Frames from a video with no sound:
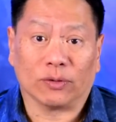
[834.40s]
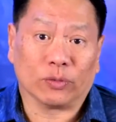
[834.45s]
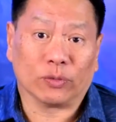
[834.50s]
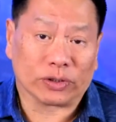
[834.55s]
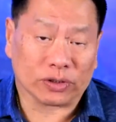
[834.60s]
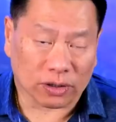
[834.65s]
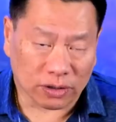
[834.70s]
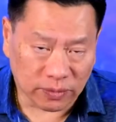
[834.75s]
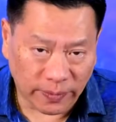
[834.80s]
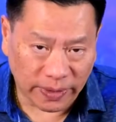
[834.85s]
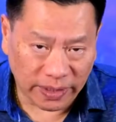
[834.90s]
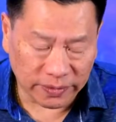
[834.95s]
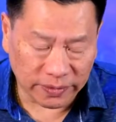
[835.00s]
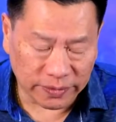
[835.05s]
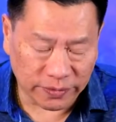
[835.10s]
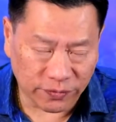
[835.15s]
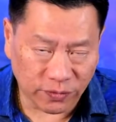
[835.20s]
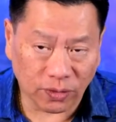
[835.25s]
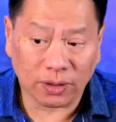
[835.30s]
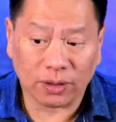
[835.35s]
Then we talked
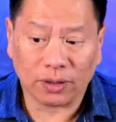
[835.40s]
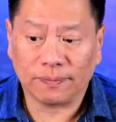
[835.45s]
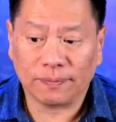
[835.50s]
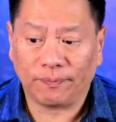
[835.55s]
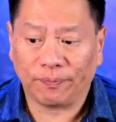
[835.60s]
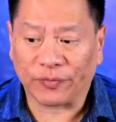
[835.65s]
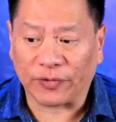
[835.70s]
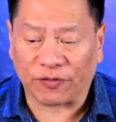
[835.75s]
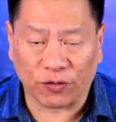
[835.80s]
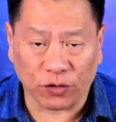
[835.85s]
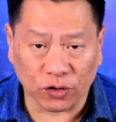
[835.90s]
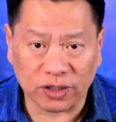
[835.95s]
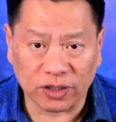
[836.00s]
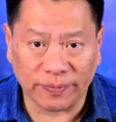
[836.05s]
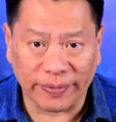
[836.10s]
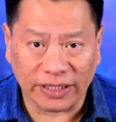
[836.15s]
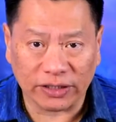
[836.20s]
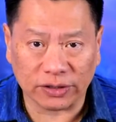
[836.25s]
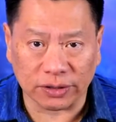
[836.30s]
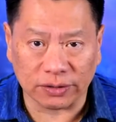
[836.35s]
about it before. The
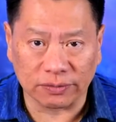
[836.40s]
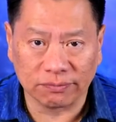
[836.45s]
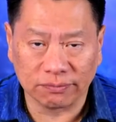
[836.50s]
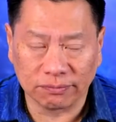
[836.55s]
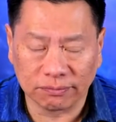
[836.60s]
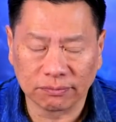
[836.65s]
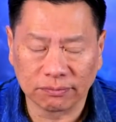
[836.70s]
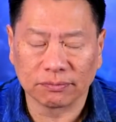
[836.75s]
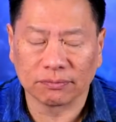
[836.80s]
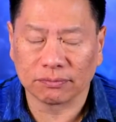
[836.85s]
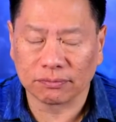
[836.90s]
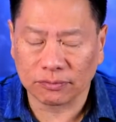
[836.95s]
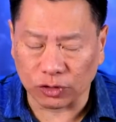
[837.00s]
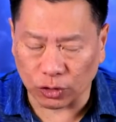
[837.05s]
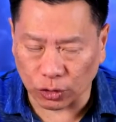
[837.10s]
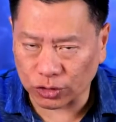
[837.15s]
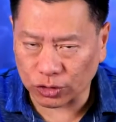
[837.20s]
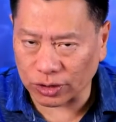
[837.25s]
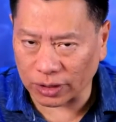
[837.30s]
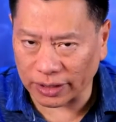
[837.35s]
4th dimension
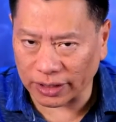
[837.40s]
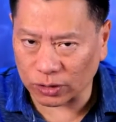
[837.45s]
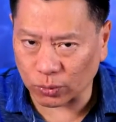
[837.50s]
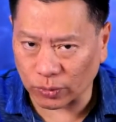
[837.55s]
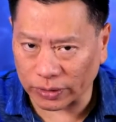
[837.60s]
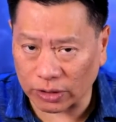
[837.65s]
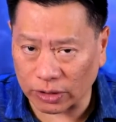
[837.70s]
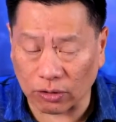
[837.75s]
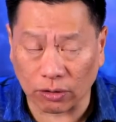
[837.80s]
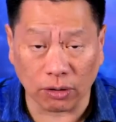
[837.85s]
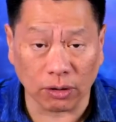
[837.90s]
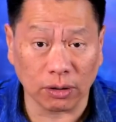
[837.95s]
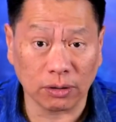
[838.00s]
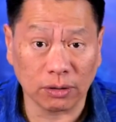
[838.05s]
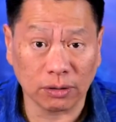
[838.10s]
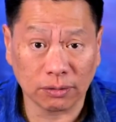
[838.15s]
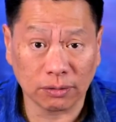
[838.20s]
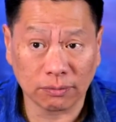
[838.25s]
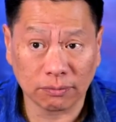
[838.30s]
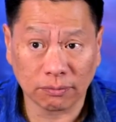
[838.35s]
usually is what they
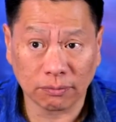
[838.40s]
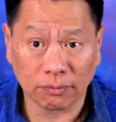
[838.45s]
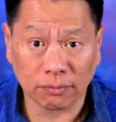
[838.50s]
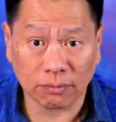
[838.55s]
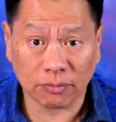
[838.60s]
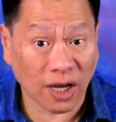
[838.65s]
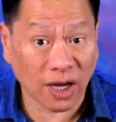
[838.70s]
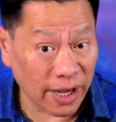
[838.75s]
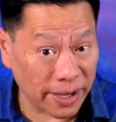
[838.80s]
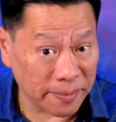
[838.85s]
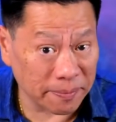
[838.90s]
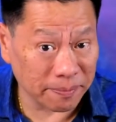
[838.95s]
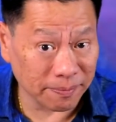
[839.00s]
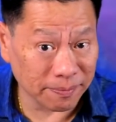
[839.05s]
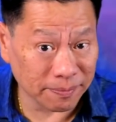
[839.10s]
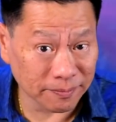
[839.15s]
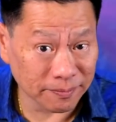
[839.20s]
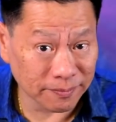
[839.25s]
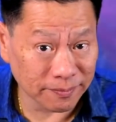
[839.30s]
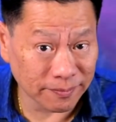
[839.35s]
call
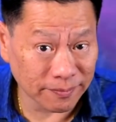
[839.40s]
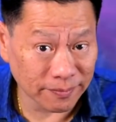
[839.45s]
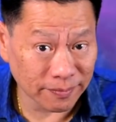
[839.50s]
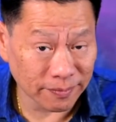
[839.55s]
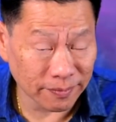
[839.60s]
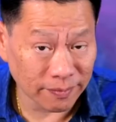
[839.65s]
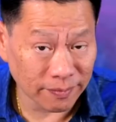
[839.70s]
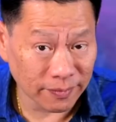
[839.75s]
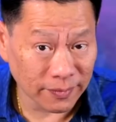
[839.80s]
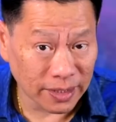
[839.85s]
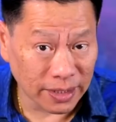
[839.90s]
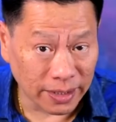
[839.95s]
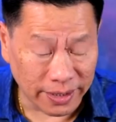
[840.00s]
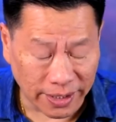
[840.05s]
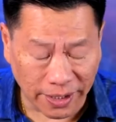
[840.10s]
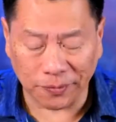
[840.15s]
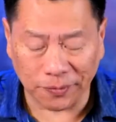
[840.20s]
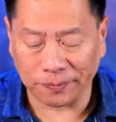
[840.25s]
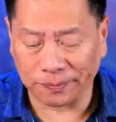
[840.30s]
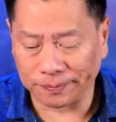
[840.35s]
time.
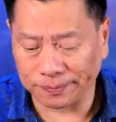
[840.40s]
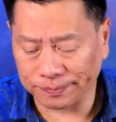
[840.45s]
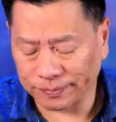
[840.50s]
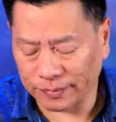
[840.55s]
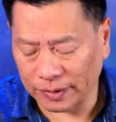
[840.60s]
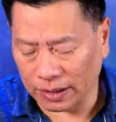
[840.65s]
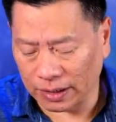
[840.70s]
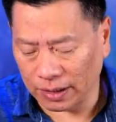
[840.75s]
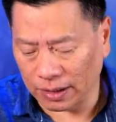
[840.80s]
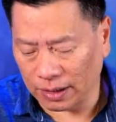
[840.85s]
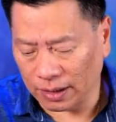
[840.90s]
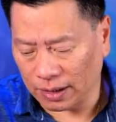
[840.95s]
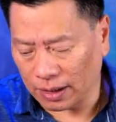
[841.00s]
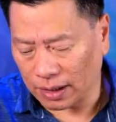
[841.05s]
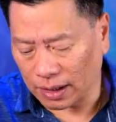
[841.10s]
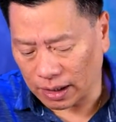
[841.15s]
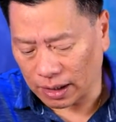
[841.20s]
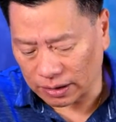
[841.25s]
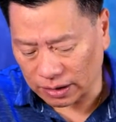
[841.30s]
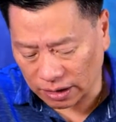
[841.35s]
Now,
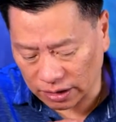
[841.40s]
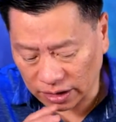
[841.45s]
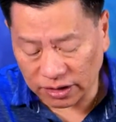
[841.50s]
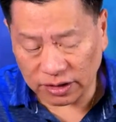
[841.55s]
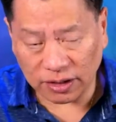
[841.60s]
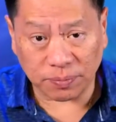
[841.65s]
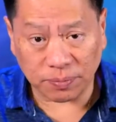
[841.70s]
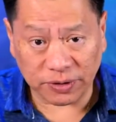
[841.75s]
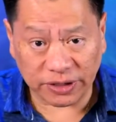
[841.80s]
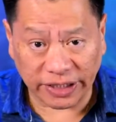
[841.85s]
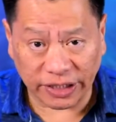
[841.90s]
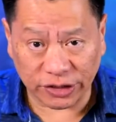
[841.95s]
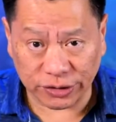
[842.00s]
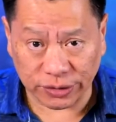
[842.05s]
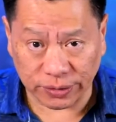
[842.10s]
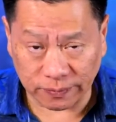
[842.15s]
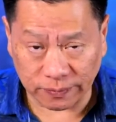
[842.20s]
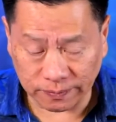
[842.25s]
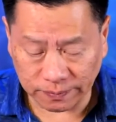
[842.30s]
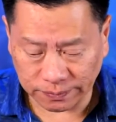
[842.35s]
another
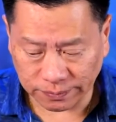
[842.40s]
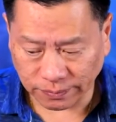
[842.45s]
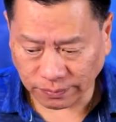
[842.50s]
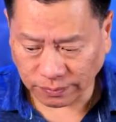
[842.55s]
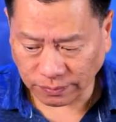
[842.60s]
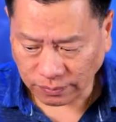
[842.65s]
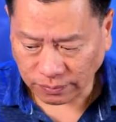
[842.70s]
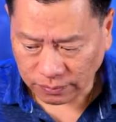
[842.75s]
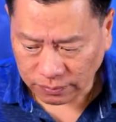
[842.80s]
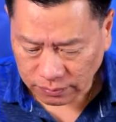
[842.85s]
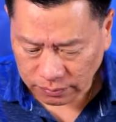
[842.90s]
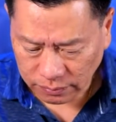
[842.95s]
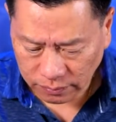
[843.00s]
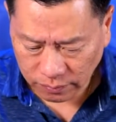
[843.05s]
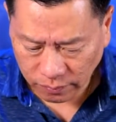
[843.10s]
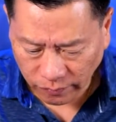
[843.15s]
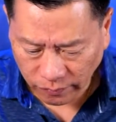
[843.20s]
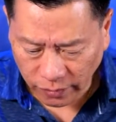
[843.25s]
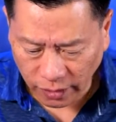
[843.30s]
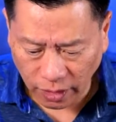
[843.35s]
interpretation
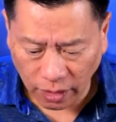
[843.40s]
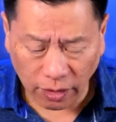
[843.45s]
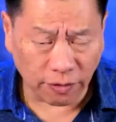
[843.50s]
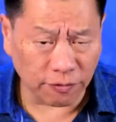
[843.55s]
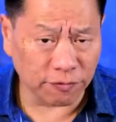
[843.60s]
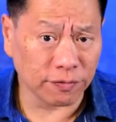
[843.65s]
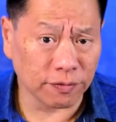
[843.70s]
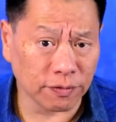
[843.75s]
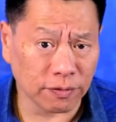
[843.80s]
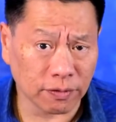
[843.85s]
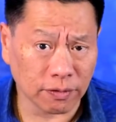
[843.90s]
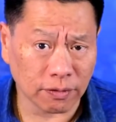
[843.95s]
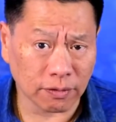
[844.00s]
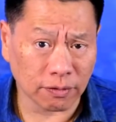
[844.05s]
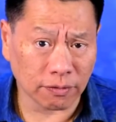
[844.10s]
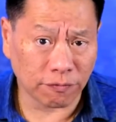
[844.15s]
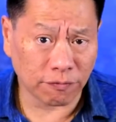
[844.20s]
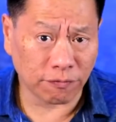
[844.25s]
of